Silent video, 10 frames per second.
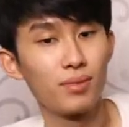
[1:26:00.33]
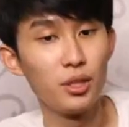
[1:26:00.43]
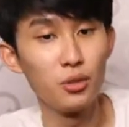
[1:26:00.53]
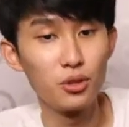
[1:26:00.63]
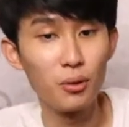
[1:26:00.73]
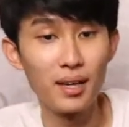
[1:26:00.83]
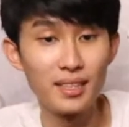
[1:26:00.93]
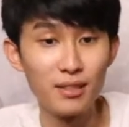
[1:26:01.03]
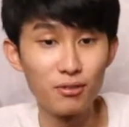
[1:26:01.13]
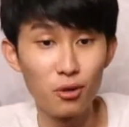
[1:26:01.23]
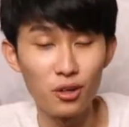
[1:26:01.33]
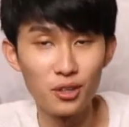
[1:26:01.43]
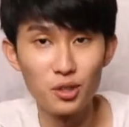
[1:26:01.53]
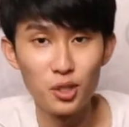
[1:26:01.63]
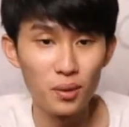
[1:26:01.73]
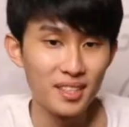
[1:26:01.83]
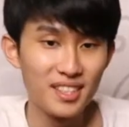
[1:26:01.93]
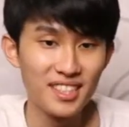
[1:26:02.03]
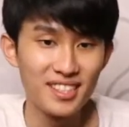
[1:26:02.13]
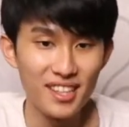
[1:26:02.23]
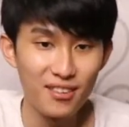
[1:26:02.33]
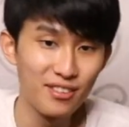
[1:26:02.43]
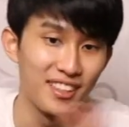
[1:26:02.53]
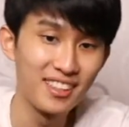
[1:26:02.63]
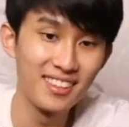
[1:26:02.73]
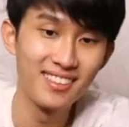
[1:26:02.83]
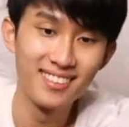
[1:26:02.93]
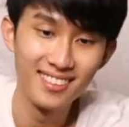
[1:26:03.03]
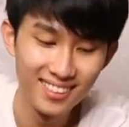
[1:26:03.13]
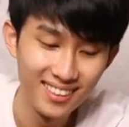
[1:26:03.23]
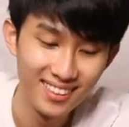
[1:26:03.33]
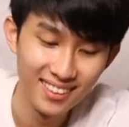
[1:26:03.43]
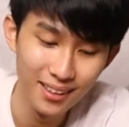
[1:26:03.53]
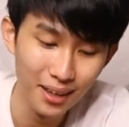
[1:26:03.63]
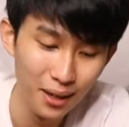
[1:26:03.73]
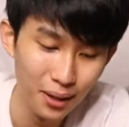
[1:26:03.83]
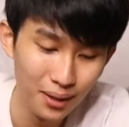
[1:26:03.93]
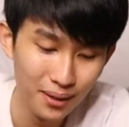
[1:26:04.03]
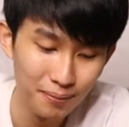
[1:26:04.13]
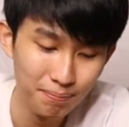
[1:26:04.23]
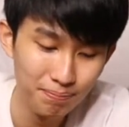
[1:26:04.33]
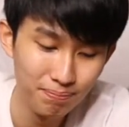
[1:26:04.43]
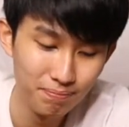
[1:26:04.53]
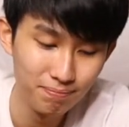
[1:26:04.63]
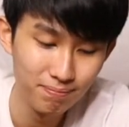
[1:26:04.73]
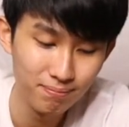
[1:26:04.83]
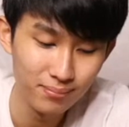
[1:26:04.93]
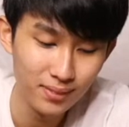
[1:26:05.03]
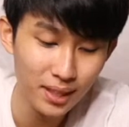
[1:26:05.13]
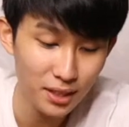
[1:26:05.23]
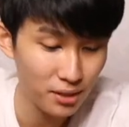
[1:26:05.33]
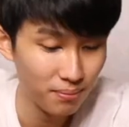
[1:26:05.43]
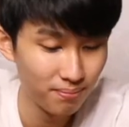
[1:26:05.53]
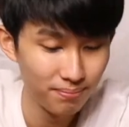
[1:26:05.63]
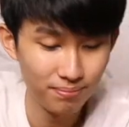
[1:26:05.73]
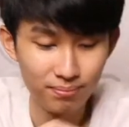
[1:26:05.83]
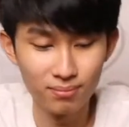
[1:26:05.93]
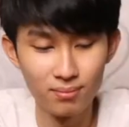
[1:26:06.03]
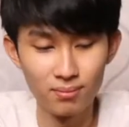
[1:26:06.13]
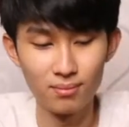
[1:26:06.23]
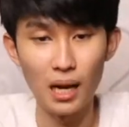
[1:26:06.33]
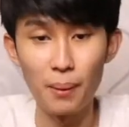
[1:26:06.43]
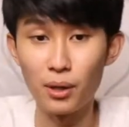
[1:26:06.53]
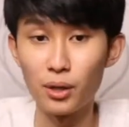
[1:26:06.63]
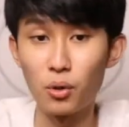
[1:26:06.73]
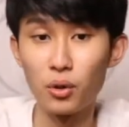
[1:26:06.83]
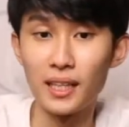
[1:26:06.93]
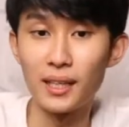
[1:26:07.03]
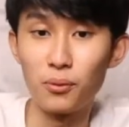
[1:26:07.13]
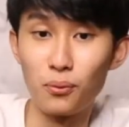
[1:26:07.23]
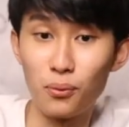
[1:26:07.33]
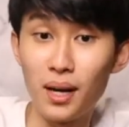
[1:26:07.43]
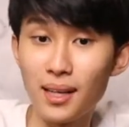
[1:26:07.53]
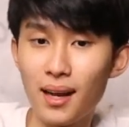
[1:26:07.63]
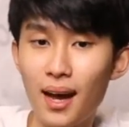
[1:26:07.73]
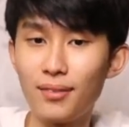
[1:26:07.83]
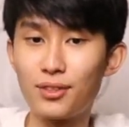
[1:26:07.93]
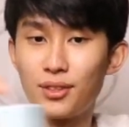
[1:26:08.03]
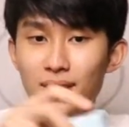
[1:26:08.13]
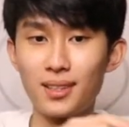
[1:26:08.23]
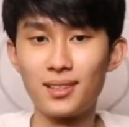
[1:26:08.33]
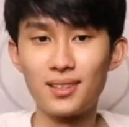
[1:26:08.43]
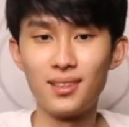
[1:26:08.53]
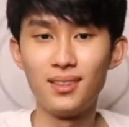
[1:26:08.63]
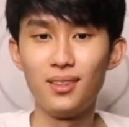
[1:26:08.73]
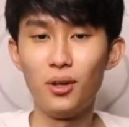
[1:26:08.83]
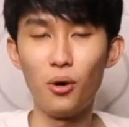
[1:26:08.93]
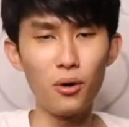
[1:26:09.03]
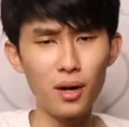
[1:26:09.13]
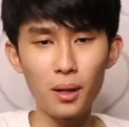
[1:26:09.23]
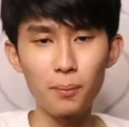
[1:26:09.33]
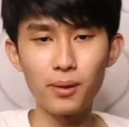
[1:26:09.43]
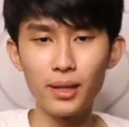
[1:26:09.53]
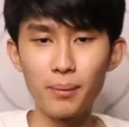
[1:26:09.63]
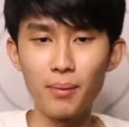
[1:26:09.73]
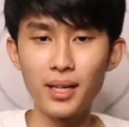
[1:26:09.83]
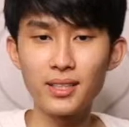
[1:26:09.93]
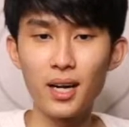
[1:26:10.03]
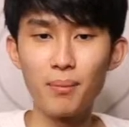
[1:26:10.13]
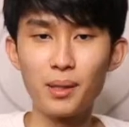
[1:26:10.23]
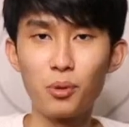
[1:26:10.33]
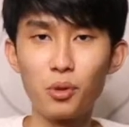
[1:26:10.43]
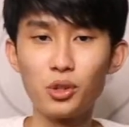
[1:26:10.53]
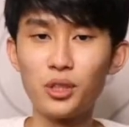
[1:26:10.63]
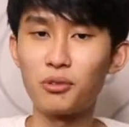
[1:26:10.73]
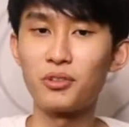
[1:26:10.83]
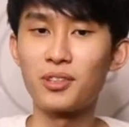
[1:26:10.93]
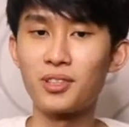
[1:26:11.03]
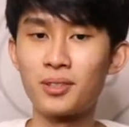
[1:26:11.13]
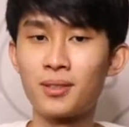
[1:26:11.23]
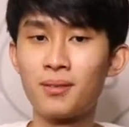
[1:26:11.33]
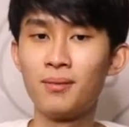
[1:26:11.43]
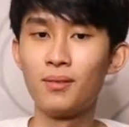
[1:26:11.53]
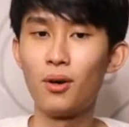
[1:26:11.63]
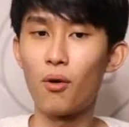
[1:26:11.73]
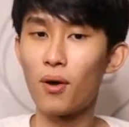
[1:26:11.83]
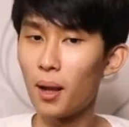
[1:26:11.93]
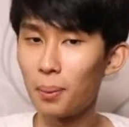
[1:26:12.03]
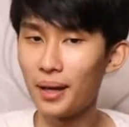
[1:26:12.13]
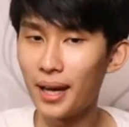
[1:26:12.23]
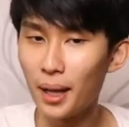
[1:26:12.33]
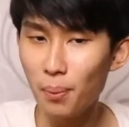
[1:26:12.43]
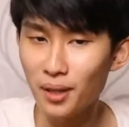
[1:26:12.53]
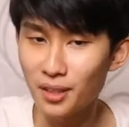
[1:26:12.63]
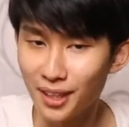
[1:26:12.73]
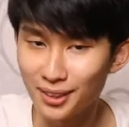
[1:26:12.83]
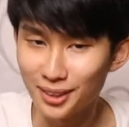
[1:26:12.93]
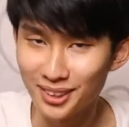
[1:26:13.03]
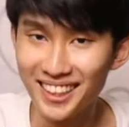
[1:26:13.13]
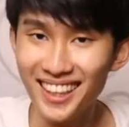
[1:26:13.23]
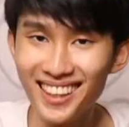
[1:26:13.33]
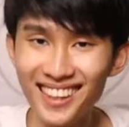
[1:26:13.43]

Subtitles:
QCYT4, QCYT7. Yes. I'm gonna record that right after this. Or I'll play my time at Porsche first. Or I'll play Apex Legends.